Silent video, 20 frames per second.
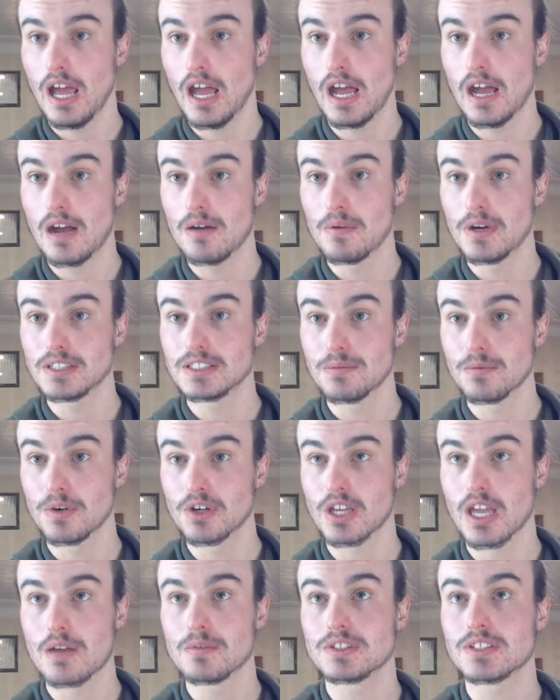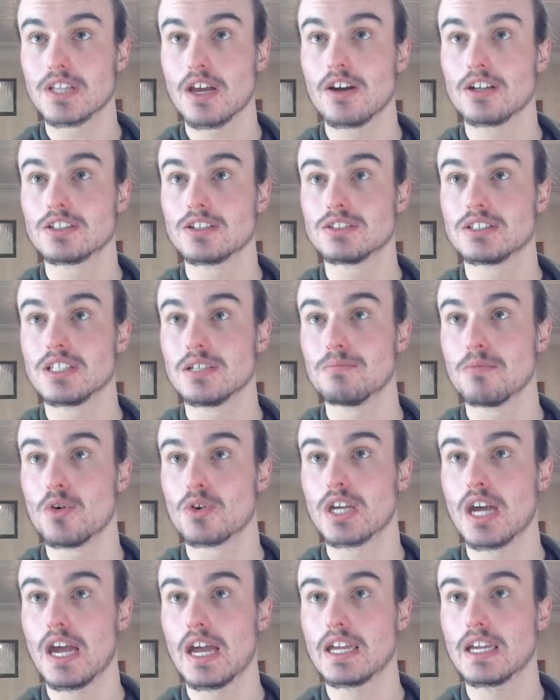Said
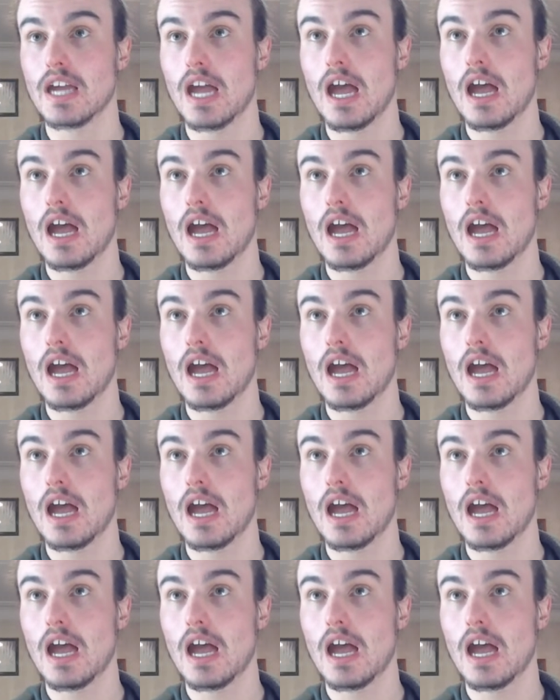more cake.